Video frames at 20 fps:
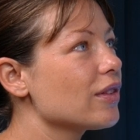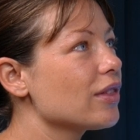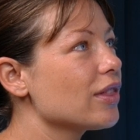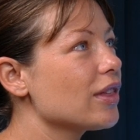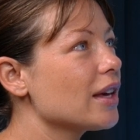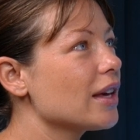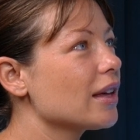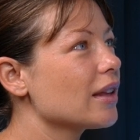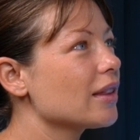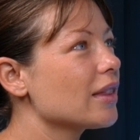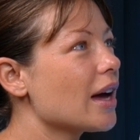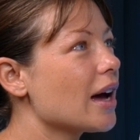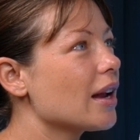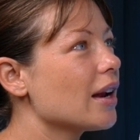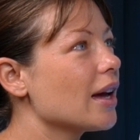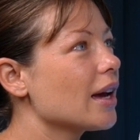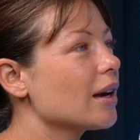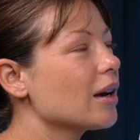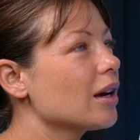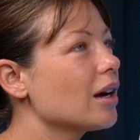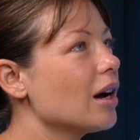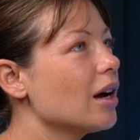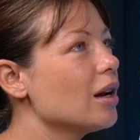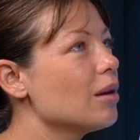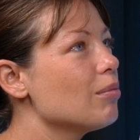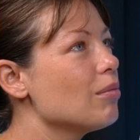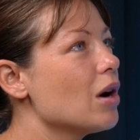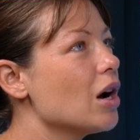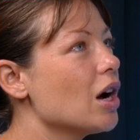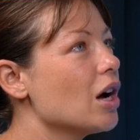think that like kind
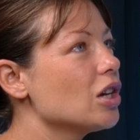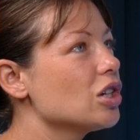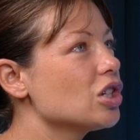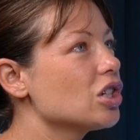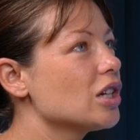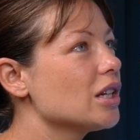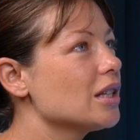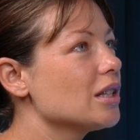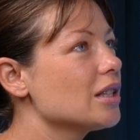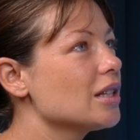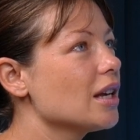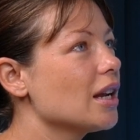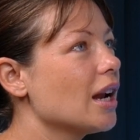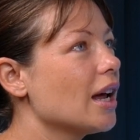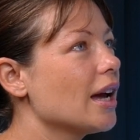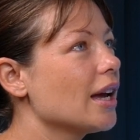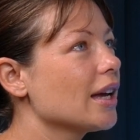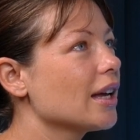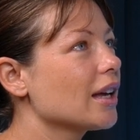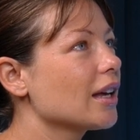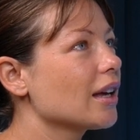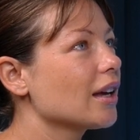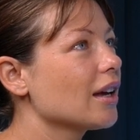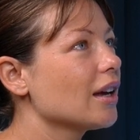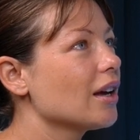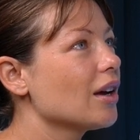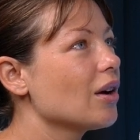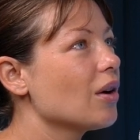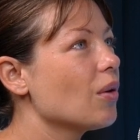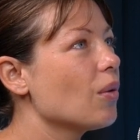of merged into like
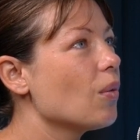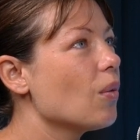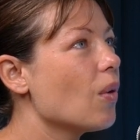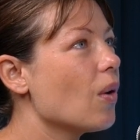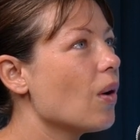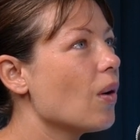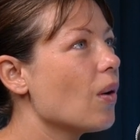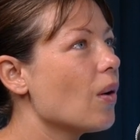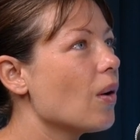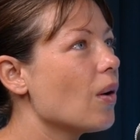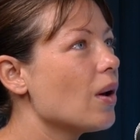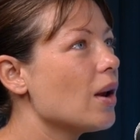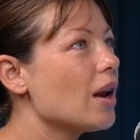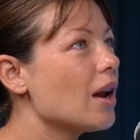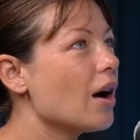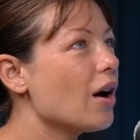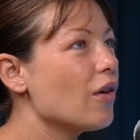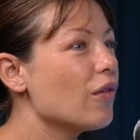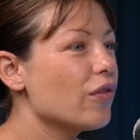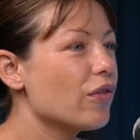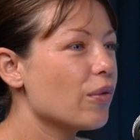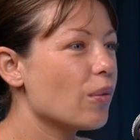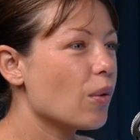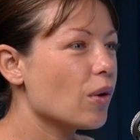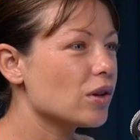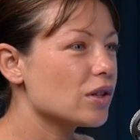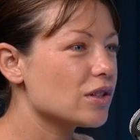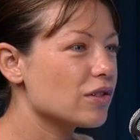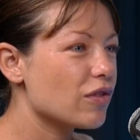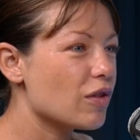what love
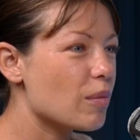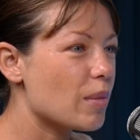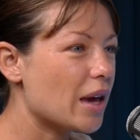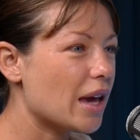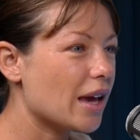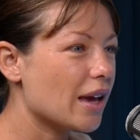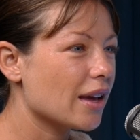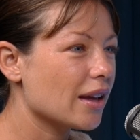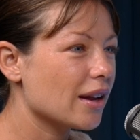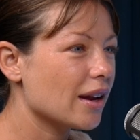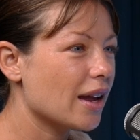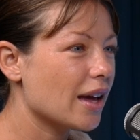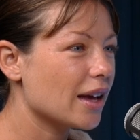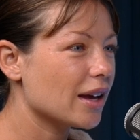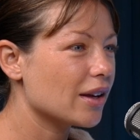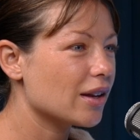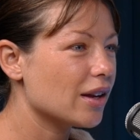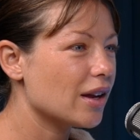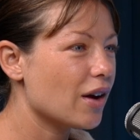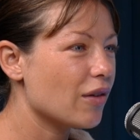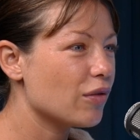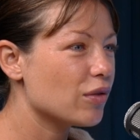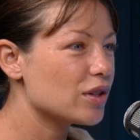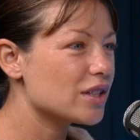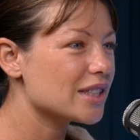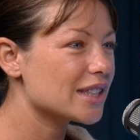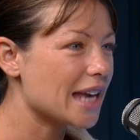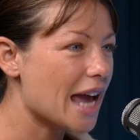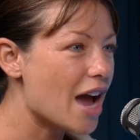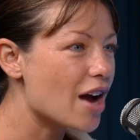was for me. Like love was
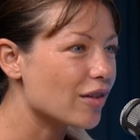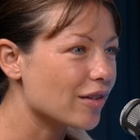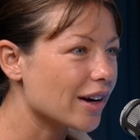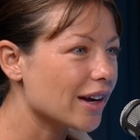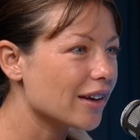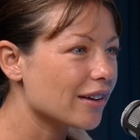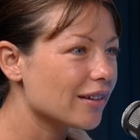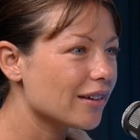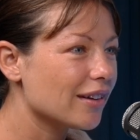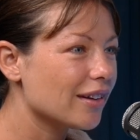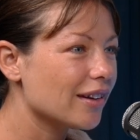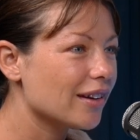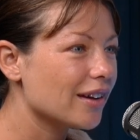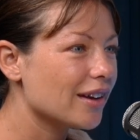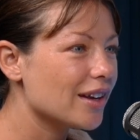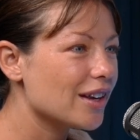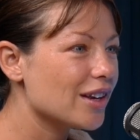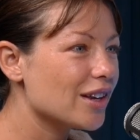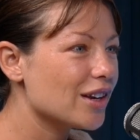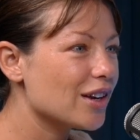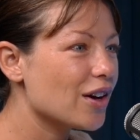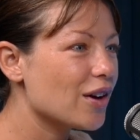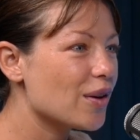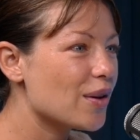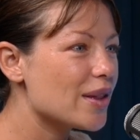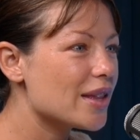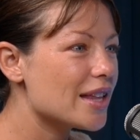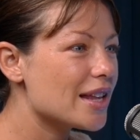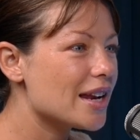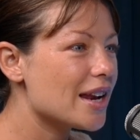scary, you know,
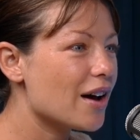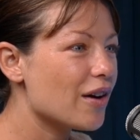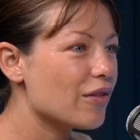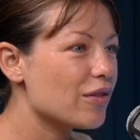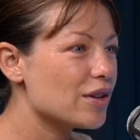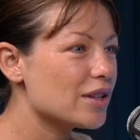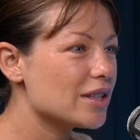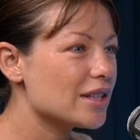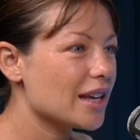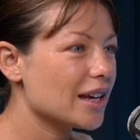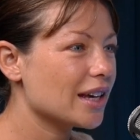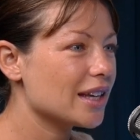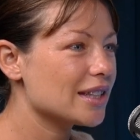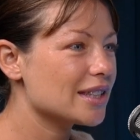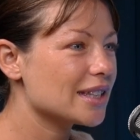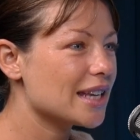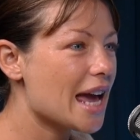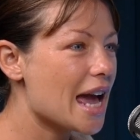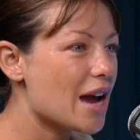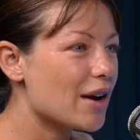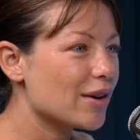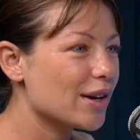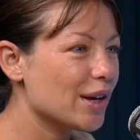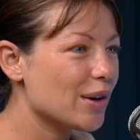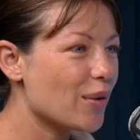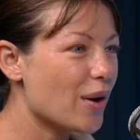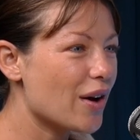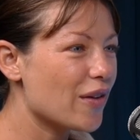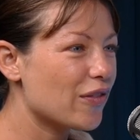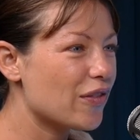and that love was like a scary,
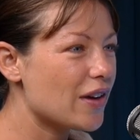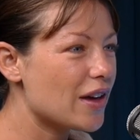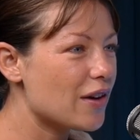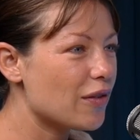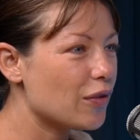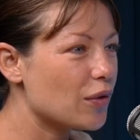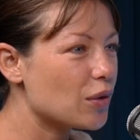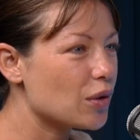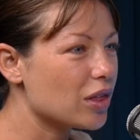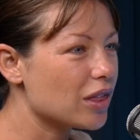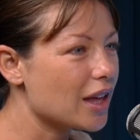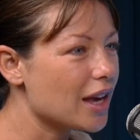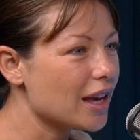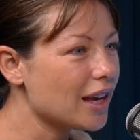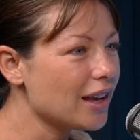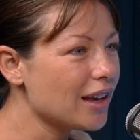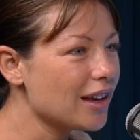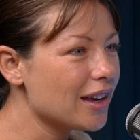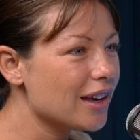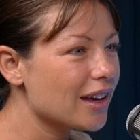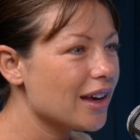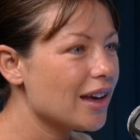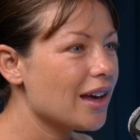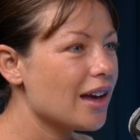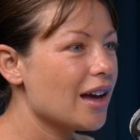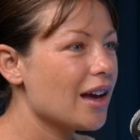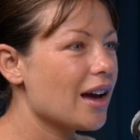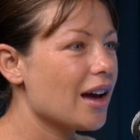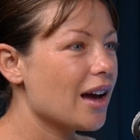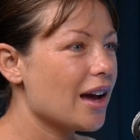quite fearful thing.
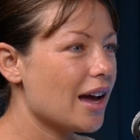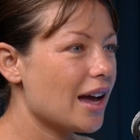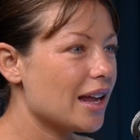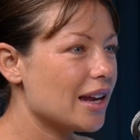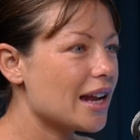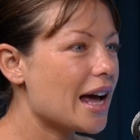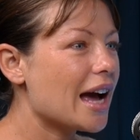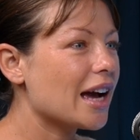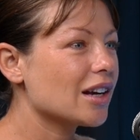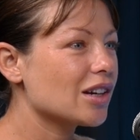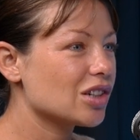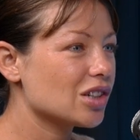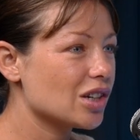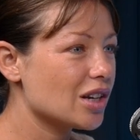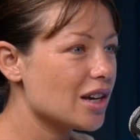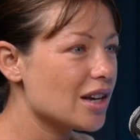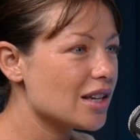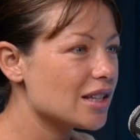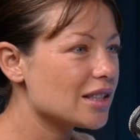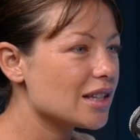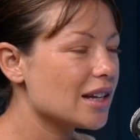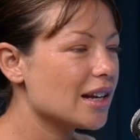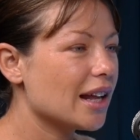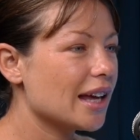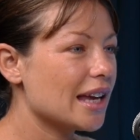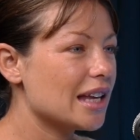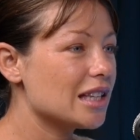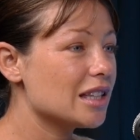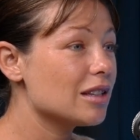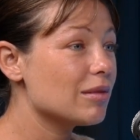Anxious and
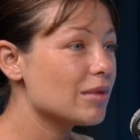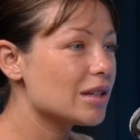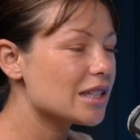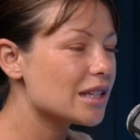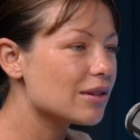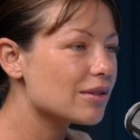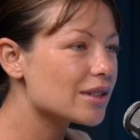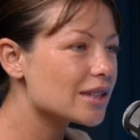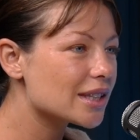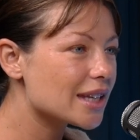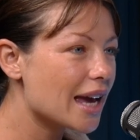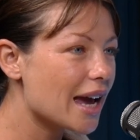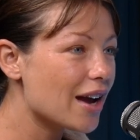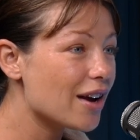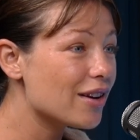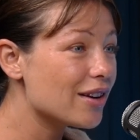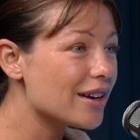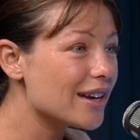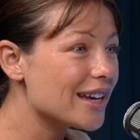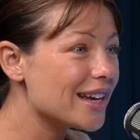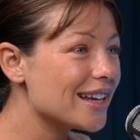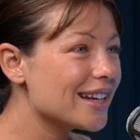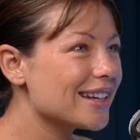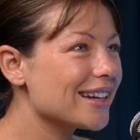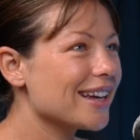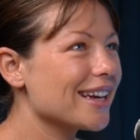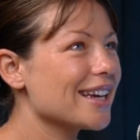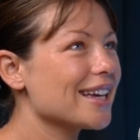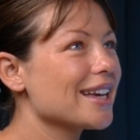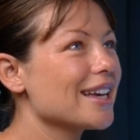like intimacy was scary, and
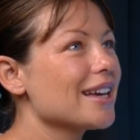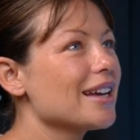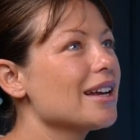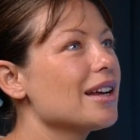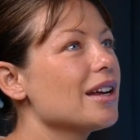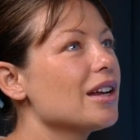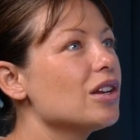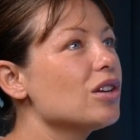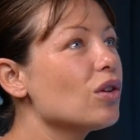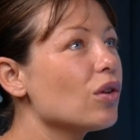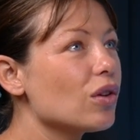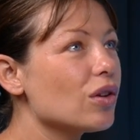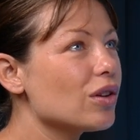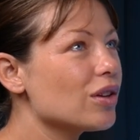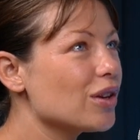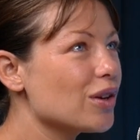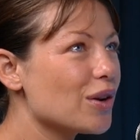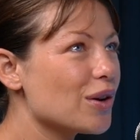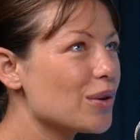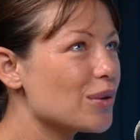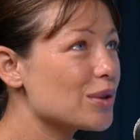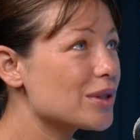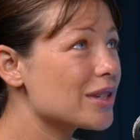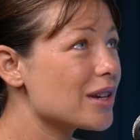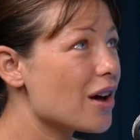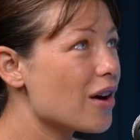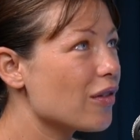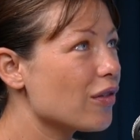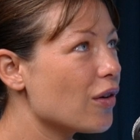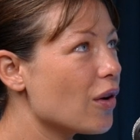like not, you know, it
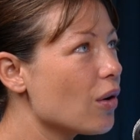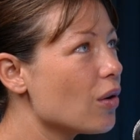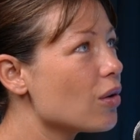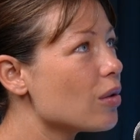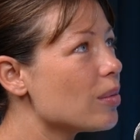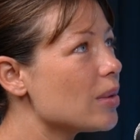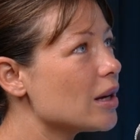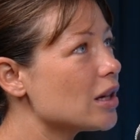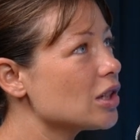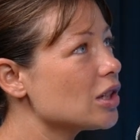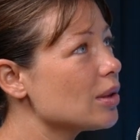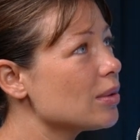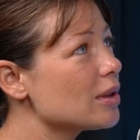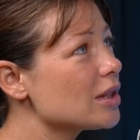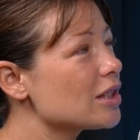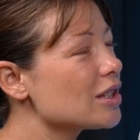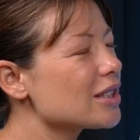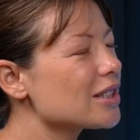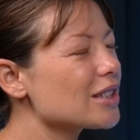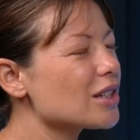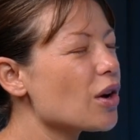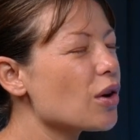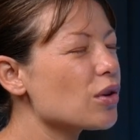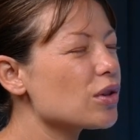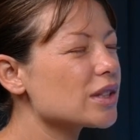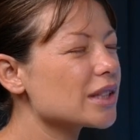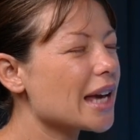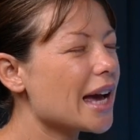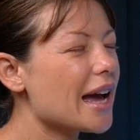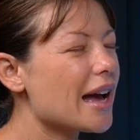wasn't her fault, but she was just so
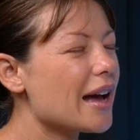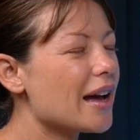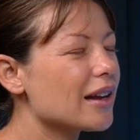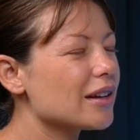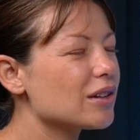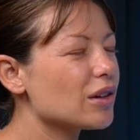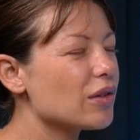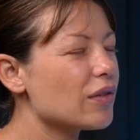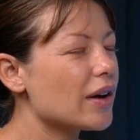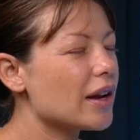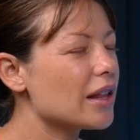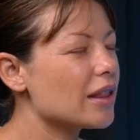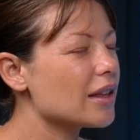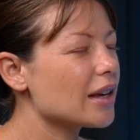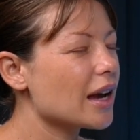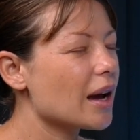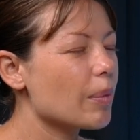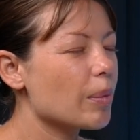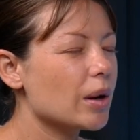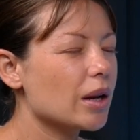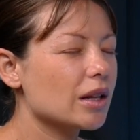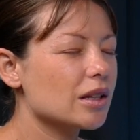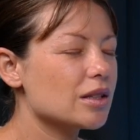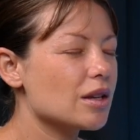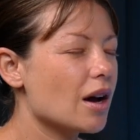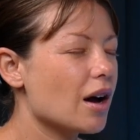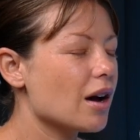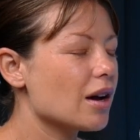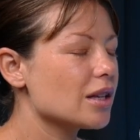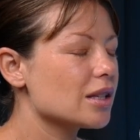scared of anything happening
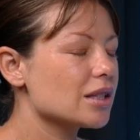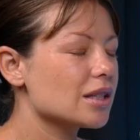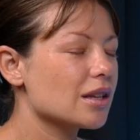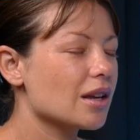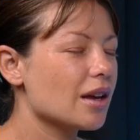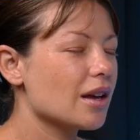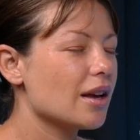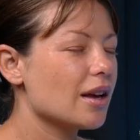to us.